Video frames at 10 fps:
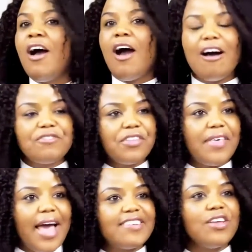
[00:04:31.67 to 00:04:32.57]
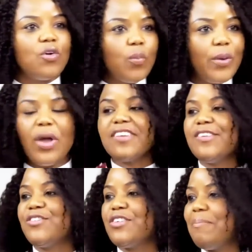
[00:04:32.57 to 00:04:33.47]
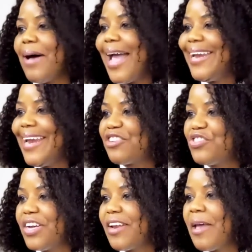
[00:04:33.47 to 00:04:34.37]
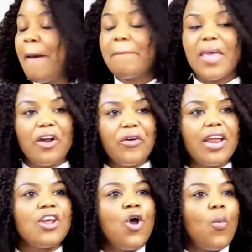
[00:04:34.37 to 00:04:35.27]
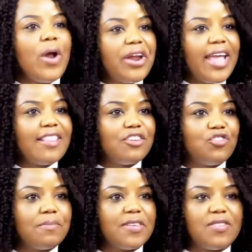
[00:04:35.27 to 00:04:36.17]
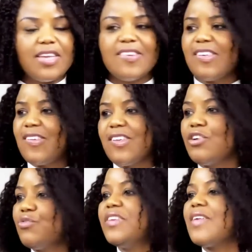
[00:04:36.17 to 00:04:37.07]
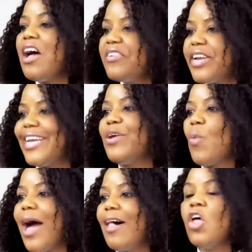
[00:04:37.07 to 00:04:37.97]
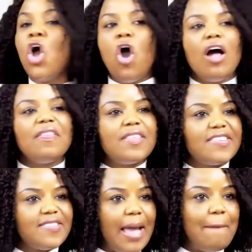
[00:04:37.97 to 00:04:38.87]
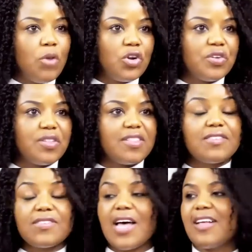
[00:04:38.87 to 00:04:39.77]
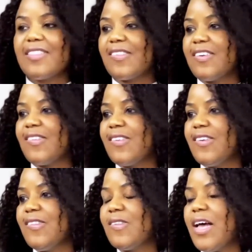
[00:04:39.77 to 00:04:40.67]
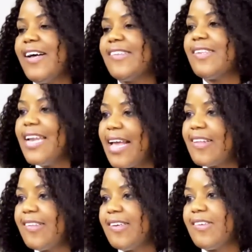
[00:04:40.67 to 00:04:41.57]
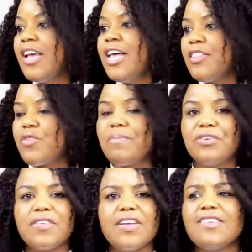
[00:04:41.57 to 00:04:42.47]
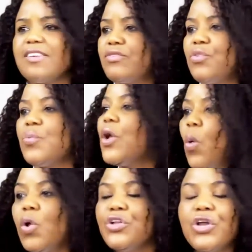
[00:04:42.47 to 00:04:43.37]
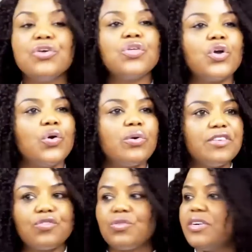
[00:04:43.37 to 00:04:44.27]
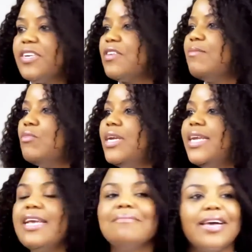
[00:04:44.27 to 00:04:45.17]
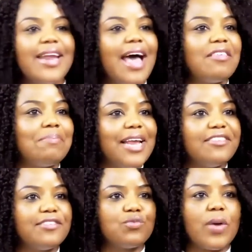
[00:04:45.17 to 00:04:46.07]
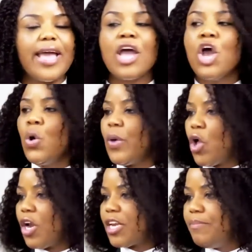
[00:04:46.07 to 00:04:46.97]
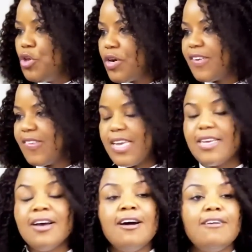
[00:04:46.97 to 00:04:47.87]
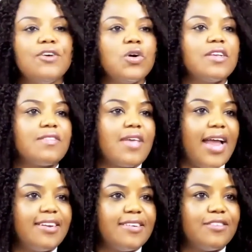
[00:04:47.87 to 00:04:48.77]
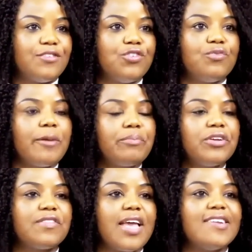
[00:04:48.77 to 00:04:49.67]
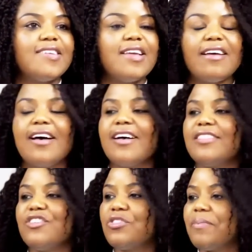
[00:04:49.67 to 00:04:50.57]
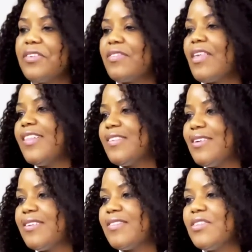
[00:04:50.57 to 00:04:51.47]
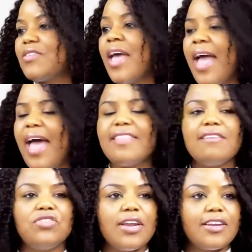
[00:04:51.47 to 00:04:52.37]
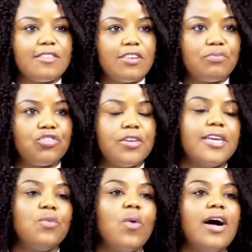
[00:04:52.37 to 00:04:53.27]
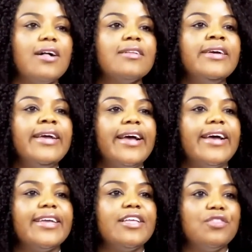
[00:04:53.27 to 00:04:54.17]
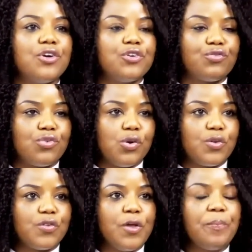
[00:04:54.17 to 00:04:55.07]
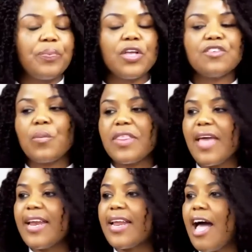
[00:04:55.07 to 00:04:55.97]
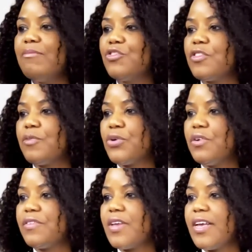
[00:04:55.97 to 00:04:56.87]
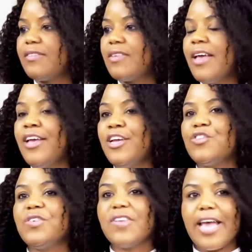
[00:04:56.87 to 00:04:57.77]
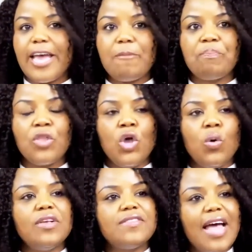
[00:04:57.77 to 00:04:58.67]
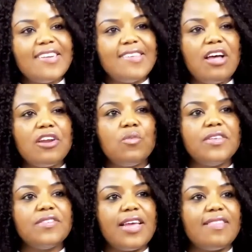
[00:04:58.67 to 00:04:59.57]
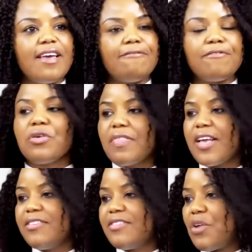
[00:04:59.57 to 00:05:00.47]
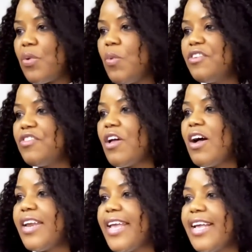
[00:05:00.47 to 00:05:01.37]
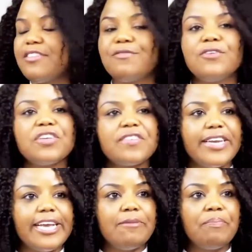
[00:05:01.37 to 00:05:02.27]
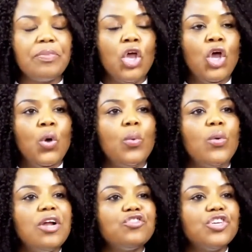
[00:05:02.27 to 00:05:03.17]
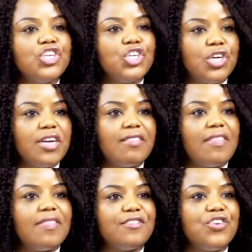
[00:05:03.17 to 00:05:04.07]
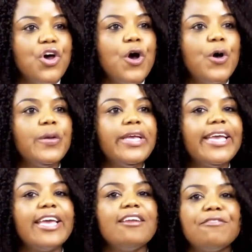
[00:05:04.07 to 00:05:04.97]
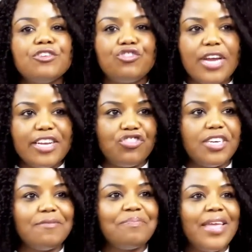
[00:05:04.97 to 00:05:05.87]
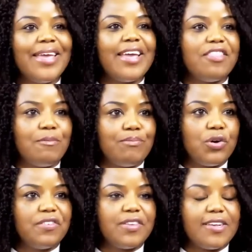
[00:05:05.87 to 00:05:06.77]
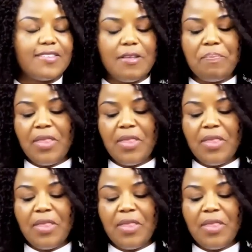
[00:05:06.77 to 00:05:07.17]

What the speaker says: After that, we went into the by-election period, where again, the Triple C did resoundingly well. On the same model, this is how the citizens selected the representatives, and we all know the glory stories in Bulilima and other places where we got community-focused candidates to represent the Triple C and citizens, and they've done exceptionally well in those roles. So we then come to the process today. We sat down and we said there are a few things that we want to guard against. Firstly, we want to ensure that there's no infiltration in the process.